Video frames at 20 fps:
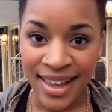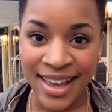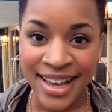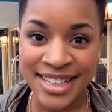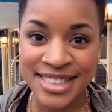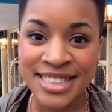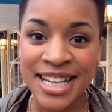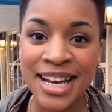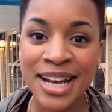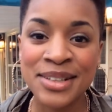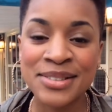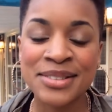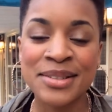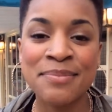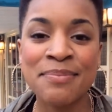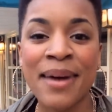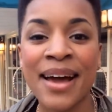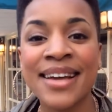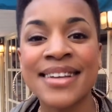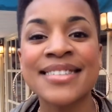and shout out to
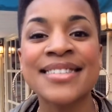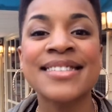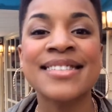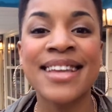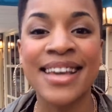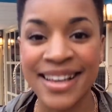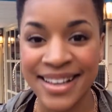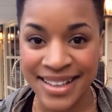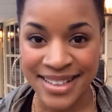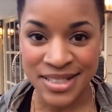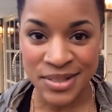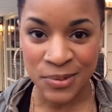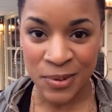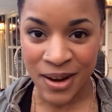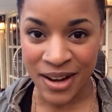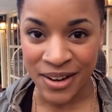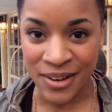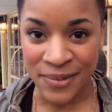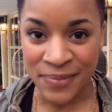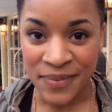Mike Sick as
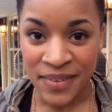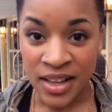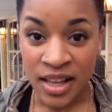well.